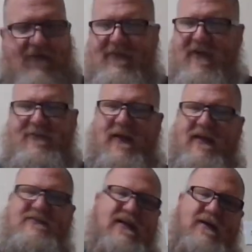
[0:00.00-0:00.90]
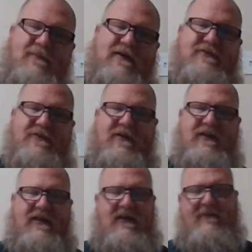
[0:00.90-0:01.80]
I finished my exam. I turned
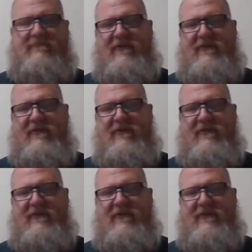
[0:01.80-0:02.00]
it in.